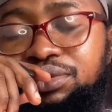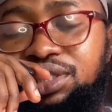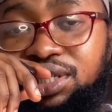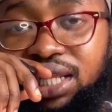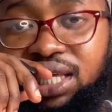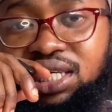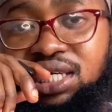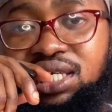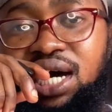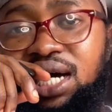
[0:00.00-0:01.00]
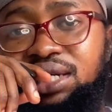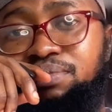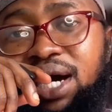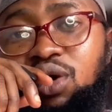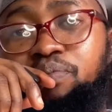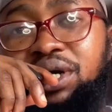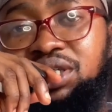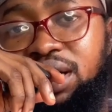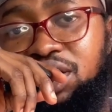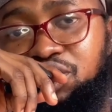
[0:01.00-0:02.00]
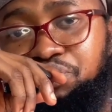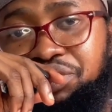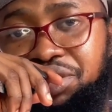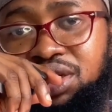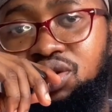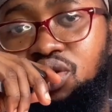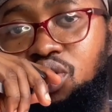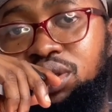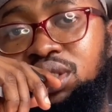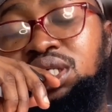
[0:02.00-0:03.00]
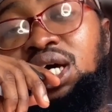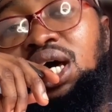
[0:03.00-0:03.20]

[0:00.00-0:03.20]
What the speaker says: strategies and my own personal experience on